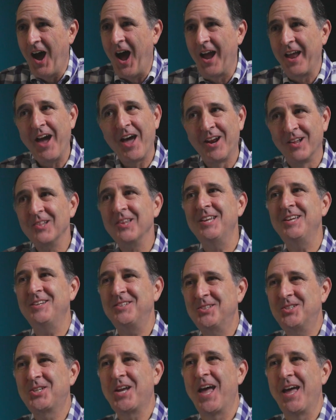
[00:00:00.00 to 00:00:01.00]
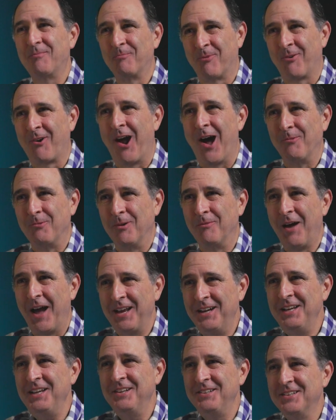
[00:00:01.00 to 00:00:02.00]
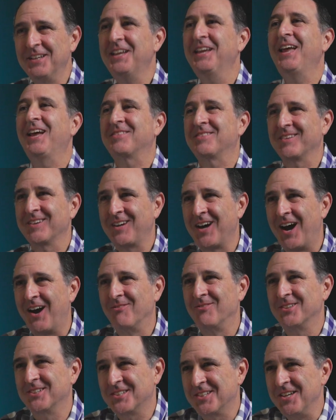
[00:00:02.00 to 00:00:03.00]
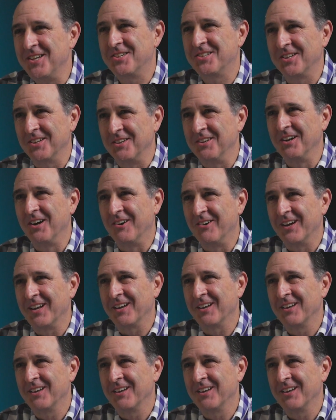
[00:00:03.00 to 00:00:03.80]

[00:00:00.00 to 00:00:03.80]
I got a lead gen problem. I need to get the conversation going.